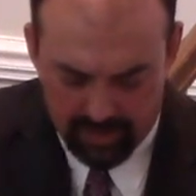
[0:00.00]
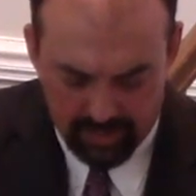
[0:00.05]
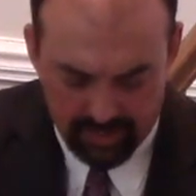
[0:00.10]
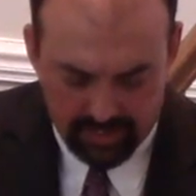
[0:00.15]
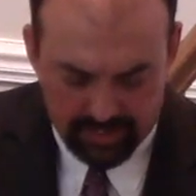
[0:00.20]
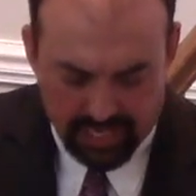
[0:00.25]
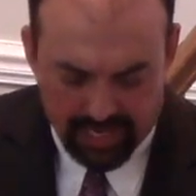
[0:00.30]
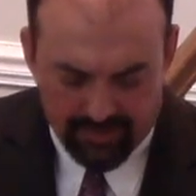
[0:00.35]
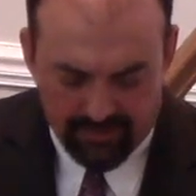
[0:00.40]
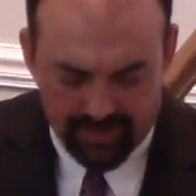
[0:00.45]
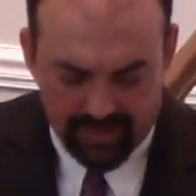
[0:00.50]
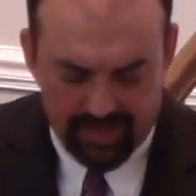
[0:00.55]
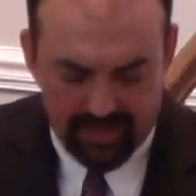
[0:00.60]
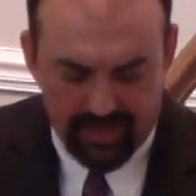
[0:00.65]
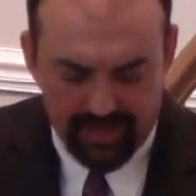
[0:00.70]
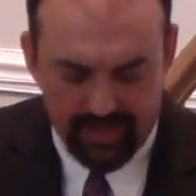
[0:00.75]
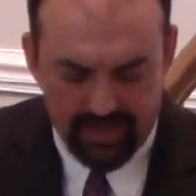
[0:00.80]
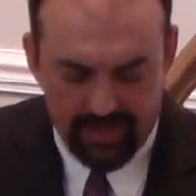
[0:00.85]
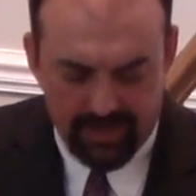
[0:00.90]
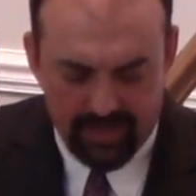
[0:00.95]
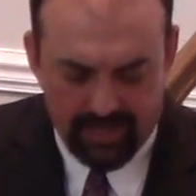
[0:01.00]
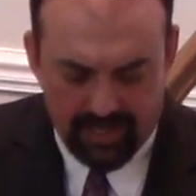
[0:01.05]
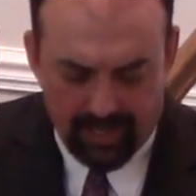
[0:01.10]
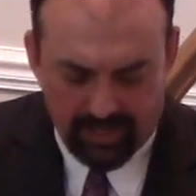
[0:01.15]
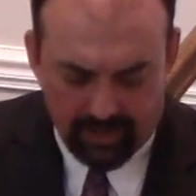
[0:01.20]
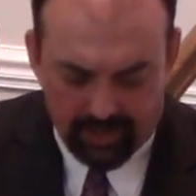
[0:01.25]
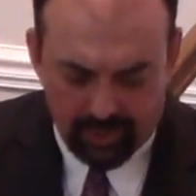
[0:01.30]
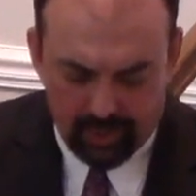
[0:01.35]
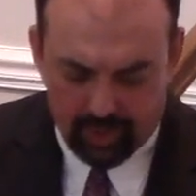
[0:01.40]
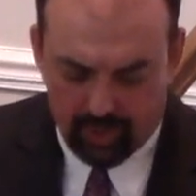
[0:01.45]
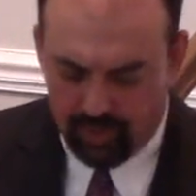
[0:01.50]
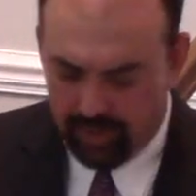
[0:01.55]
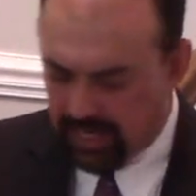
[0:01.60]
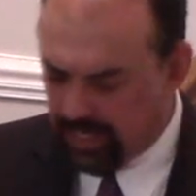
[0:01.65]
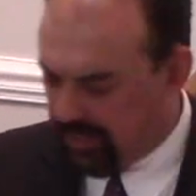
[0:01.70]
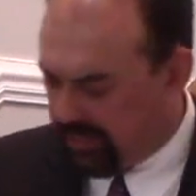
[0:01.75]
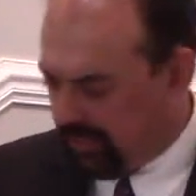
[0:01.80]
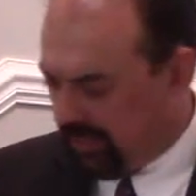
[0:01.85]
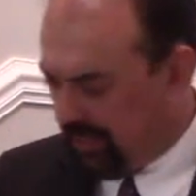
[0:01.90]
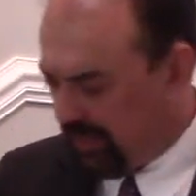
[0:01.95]
David
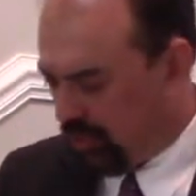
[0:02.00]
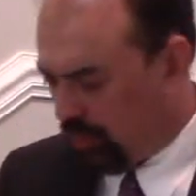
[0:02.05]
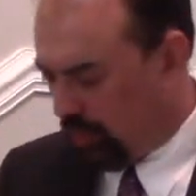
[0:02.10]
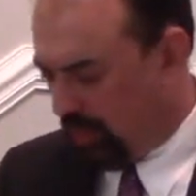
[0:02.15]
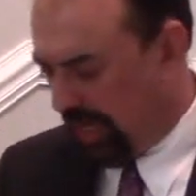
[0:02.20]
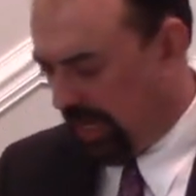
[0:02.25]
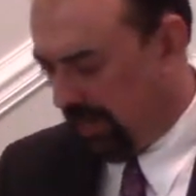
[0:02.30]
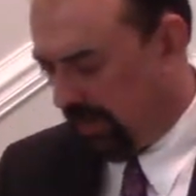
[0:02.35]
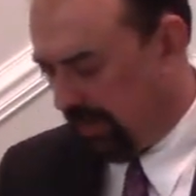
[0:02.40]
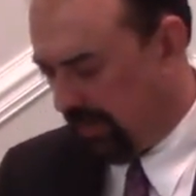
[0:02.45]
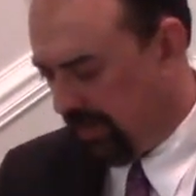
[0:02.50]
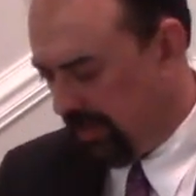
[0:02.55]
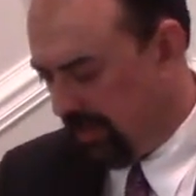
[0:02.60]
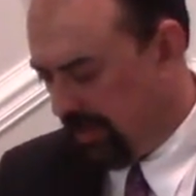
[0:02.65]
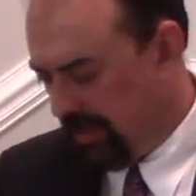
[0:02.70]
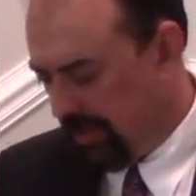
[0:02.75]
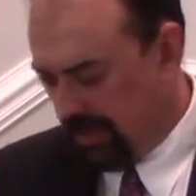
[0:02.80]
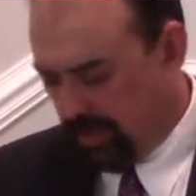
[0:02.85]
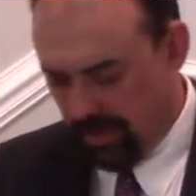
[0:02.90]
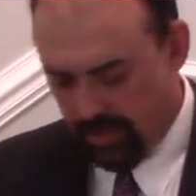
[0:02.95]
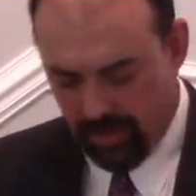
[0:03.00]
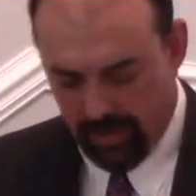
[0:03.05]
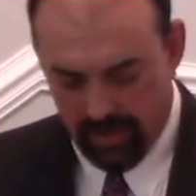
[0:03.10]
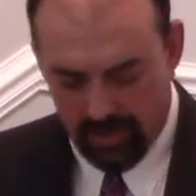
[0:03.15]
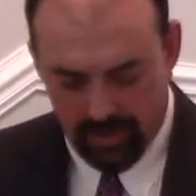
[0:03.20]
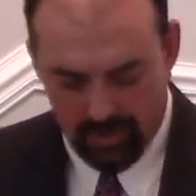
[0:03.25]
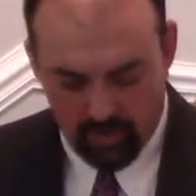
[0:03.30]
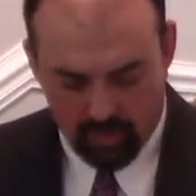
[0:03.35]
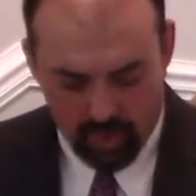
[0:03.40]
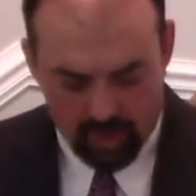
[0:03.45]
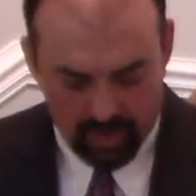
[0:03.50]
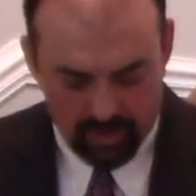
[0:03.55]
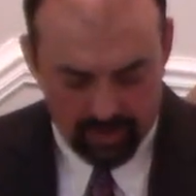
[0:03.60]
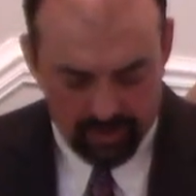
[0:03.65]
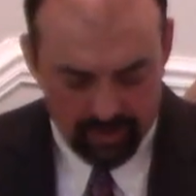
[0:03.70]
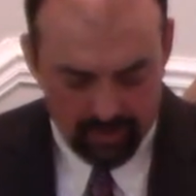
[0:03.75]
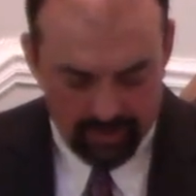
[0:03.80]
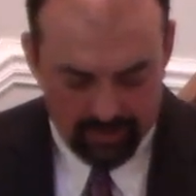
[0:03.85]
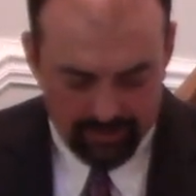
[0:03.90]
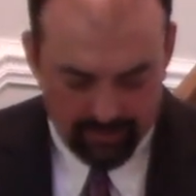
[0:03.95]
illustrates this well,
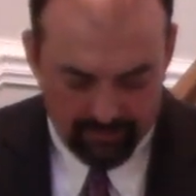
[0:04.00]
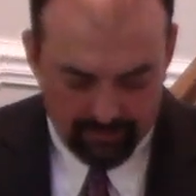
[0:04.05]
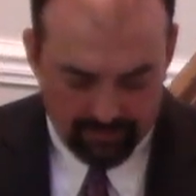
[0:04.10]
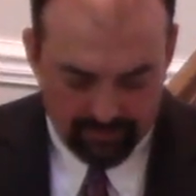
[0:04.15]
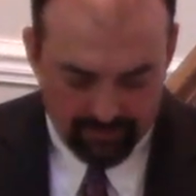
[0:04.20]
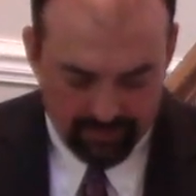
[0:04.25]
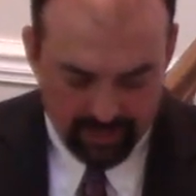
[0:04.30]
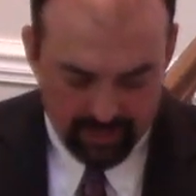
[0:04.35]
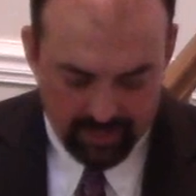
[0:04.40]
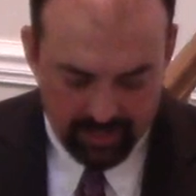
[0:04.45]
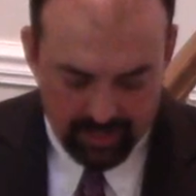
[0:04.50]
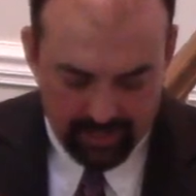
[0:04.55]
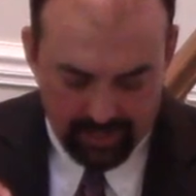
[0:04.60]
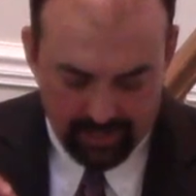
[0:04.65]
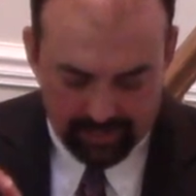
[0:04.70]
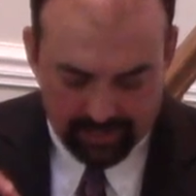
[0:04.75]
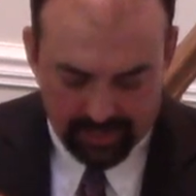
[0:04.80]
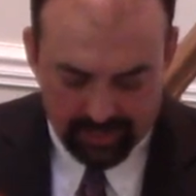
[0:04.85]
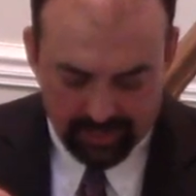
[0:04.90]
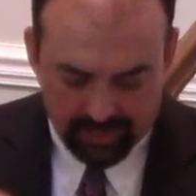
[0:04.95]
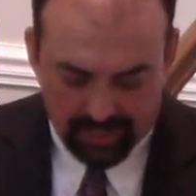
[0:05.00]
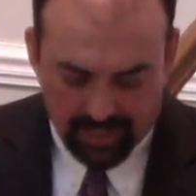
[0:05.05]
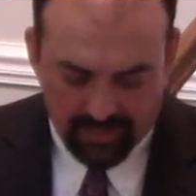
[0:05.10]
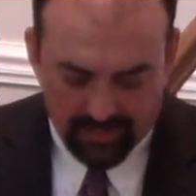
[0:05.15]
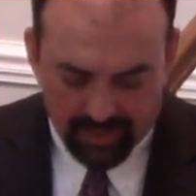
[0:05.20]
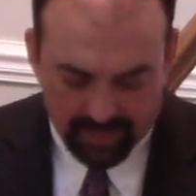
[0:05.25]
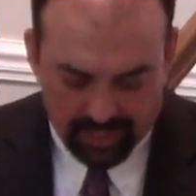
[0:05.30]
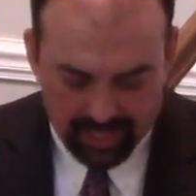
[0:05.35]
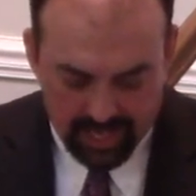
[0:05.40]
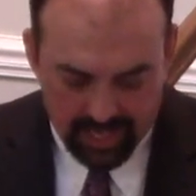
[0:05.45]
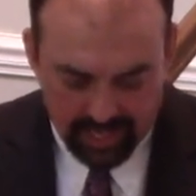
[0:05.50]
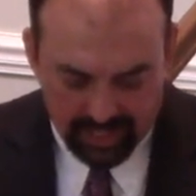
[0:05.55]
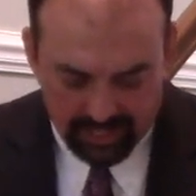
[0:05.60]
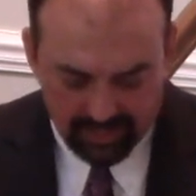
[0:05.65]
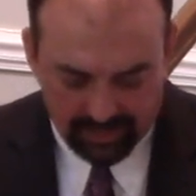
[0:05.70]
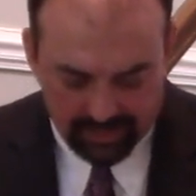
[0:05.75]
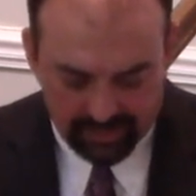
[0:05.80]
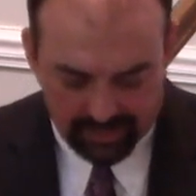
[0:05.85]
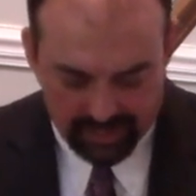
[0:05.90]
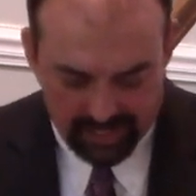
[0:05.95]
where it says, then the
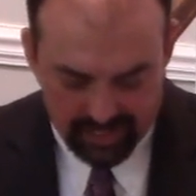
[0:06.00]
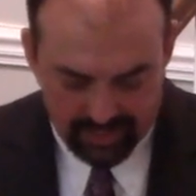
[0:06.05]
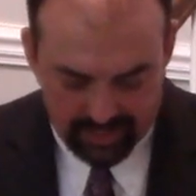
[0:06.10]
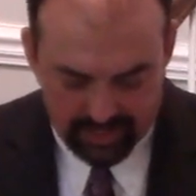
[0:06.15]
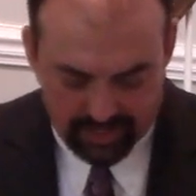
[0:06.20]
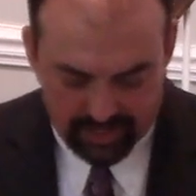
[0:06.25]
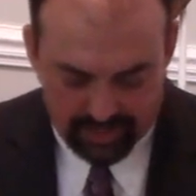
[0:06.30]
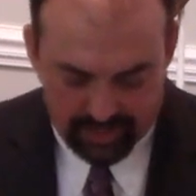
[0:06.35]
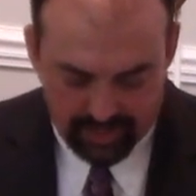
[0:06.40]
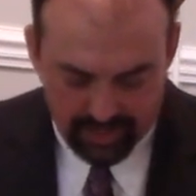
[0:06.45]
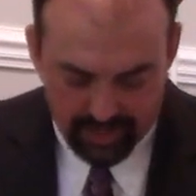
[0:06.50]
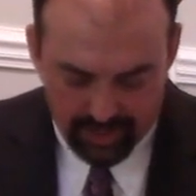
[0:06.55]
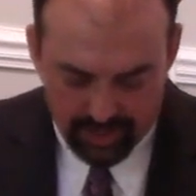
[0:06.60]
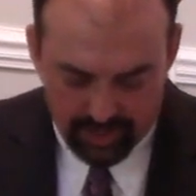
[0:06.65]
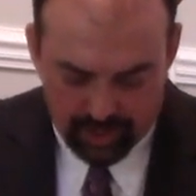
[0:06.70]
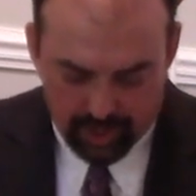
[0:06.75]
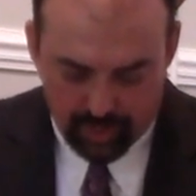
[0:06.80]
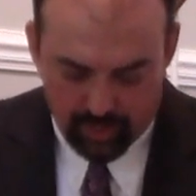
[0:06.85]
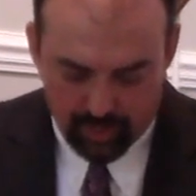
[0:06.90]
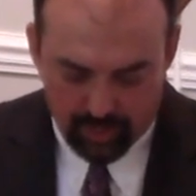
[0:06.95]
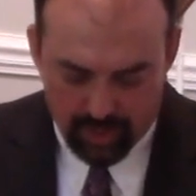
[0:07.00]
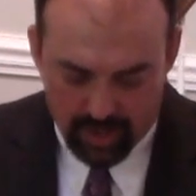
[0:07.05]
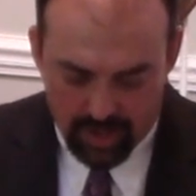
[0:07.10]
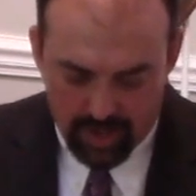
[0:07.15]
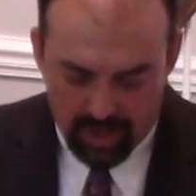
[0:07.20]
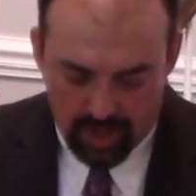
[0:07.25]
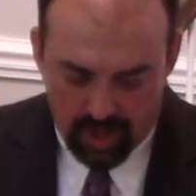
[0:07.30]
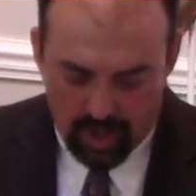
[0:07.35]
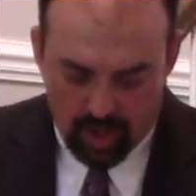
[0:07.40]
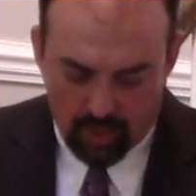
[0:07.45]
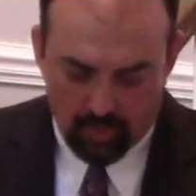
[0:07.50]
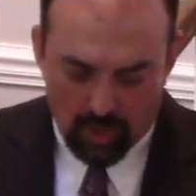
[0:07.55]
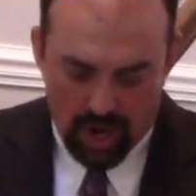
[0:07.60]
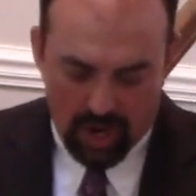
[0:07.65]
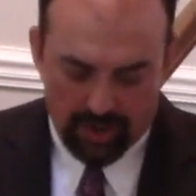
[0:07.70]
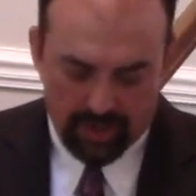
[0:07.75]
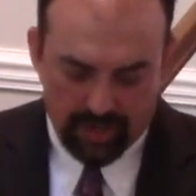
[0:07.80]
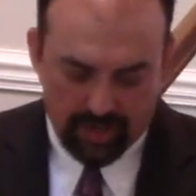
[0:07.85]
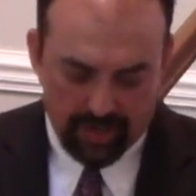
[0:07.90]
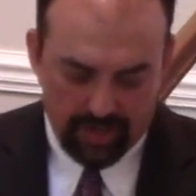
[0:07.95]
king said to
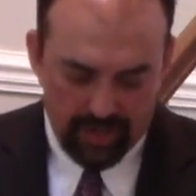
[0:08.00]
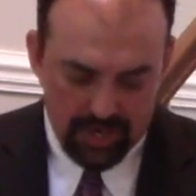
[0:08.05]
Araunah,